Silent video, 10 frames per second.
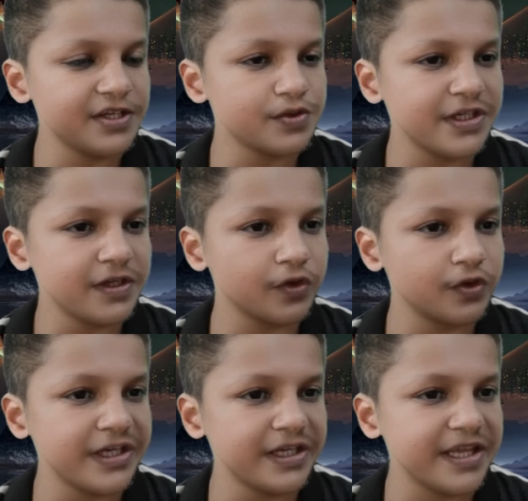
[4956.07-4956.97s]
in twenty
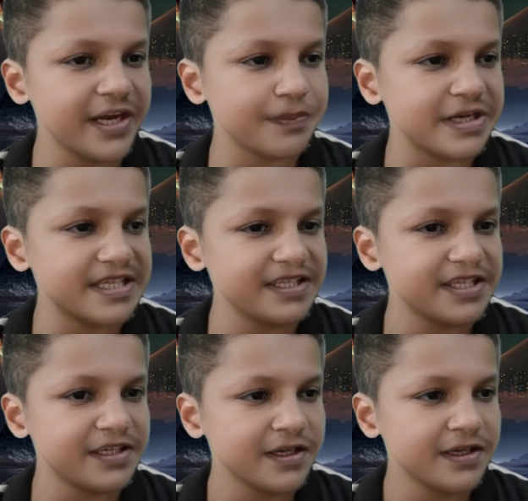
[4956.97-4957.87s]
fourteen, they
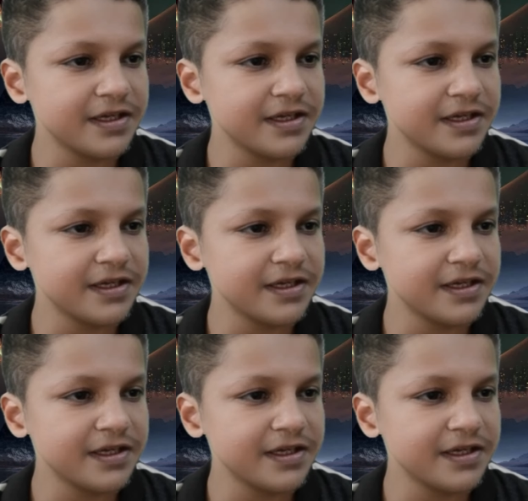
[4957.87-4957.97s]
represented